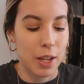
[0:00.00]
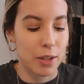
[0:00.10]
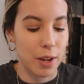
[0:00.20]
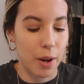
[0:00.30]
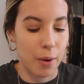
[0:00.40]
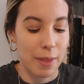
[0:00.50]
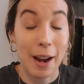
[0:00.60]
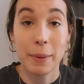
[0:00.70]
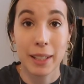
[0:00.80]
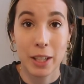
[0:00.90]
So
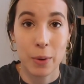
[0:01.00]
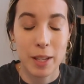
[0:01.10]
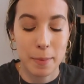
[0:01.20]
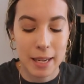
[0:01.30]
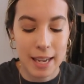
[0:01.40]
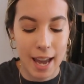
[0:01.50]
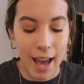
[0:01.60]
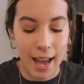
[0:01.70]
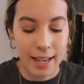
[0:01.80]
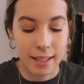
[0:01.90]
that really annoys me.
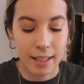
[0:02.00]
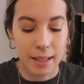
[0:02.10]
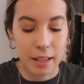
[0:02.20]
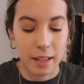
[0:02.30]
And